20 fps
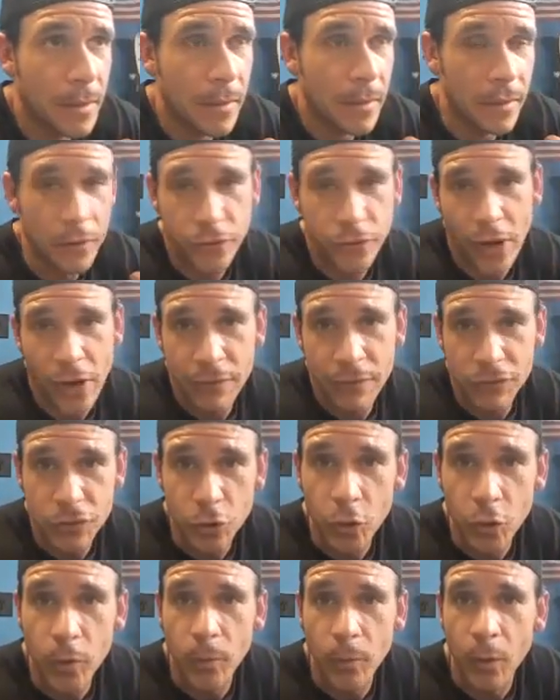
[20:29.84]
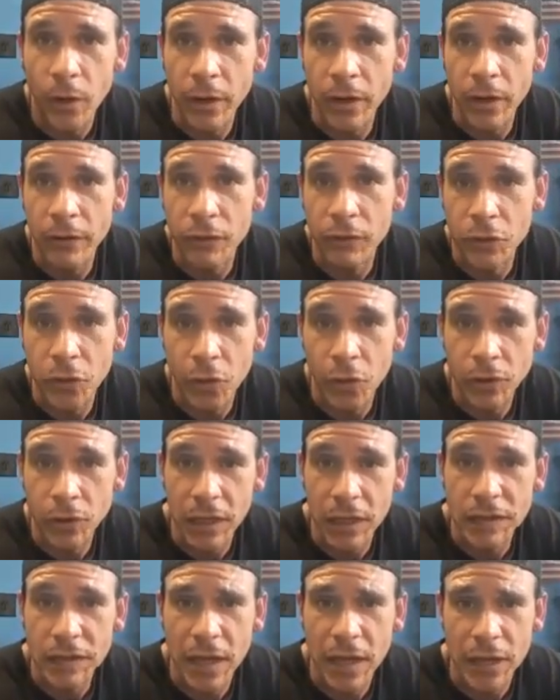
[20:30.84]
The drive is doable on every third
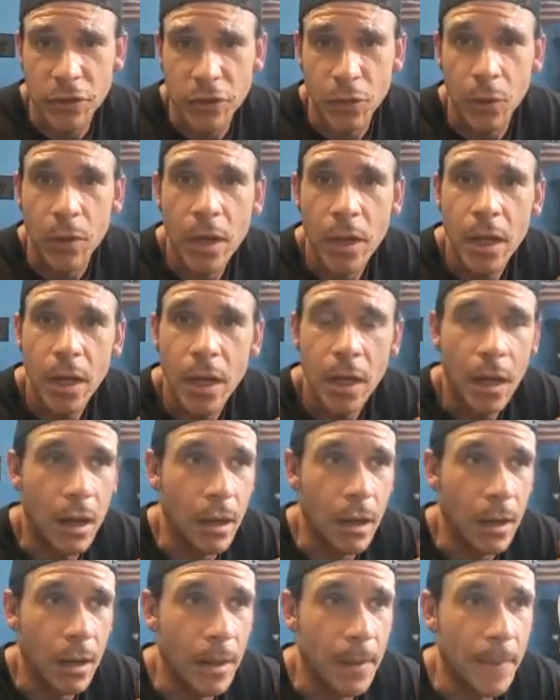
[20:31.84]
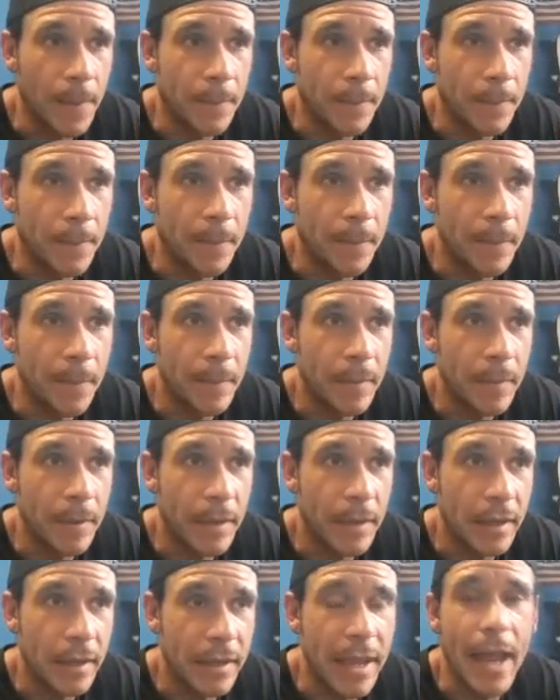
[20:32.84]
day schedule.
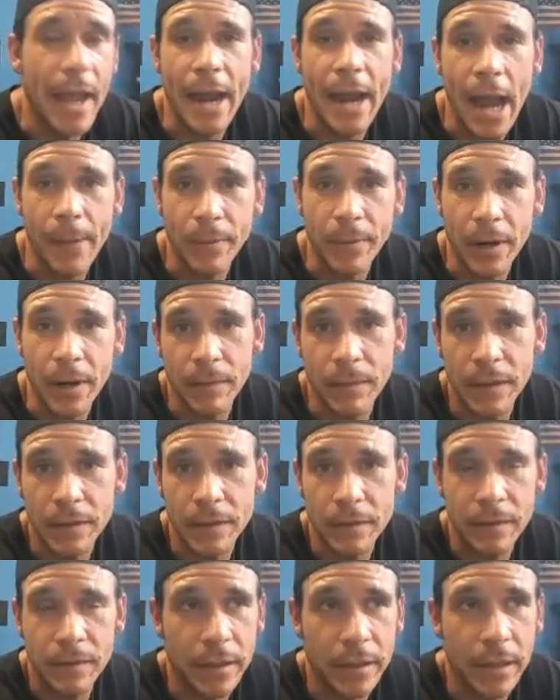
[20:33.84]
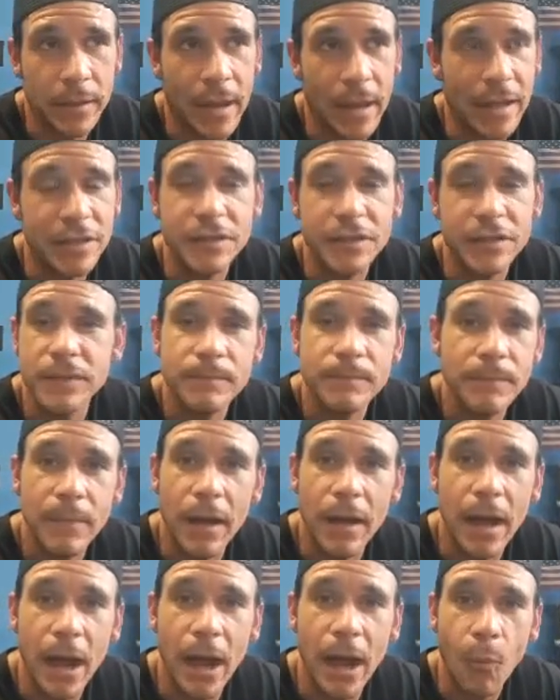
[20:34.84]
It can happen. I'm not.
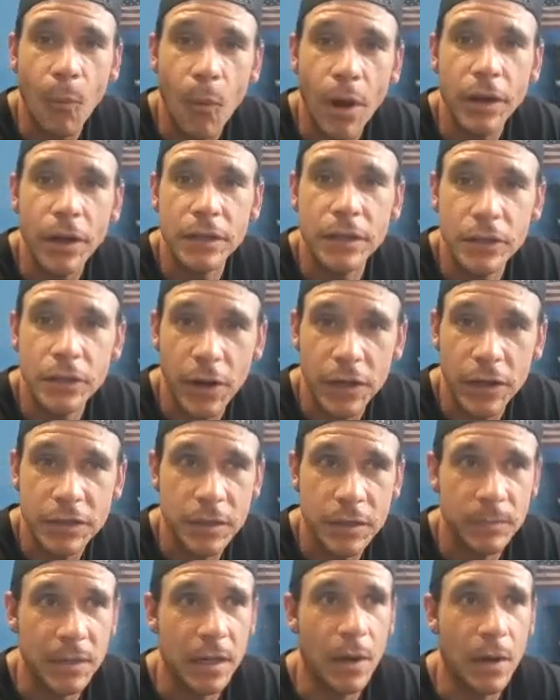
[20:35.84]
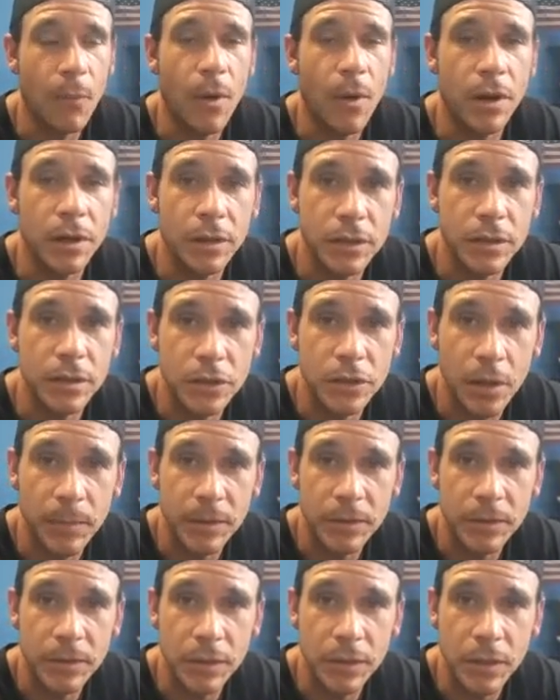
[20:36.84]
I wanted to try something. I wanted to
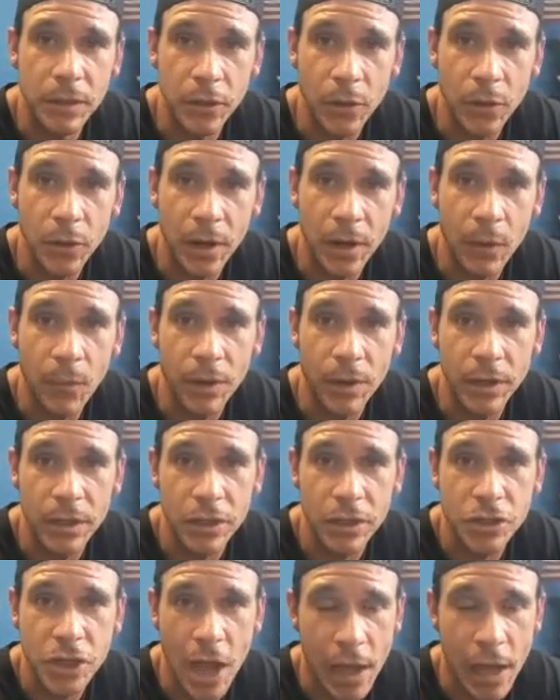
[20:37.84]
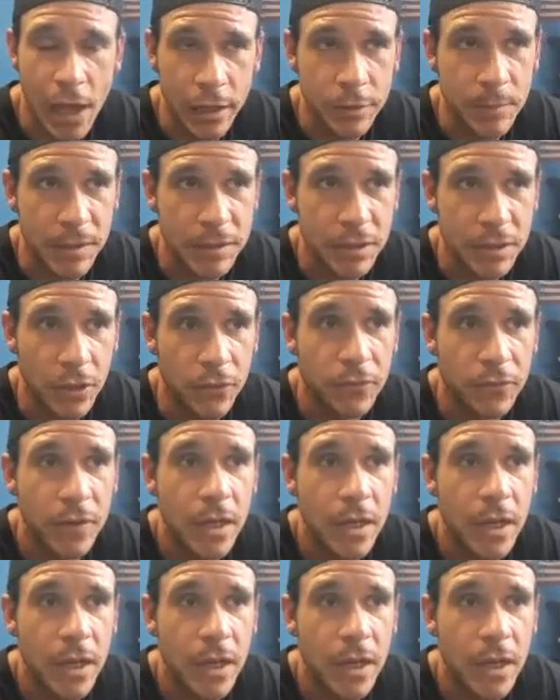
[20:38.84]
jump into the unknown. I wanted to challenge myself.